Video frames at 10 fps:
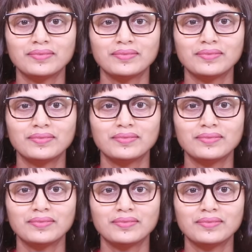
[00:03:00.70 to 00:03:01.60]

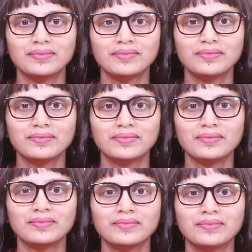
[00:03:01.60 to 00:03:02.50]

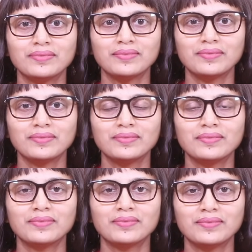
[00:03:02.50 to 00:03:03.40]

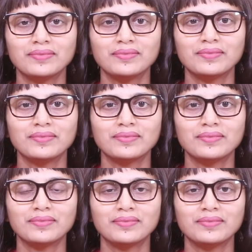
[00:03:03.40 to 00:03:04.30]

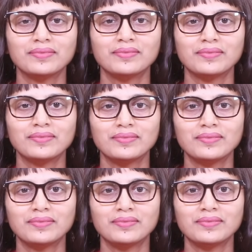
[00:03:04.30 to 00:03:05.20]

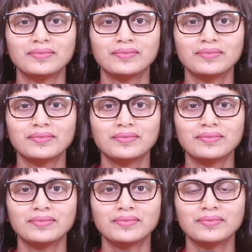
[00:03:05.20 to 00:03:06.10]

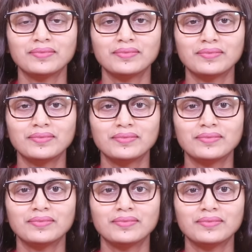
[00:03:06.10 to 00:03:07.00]

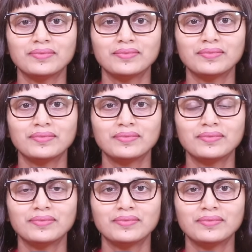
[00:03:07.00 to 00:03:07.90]

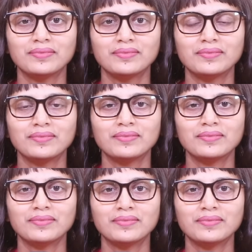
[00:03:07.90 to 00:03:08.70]
This person isn't speaking.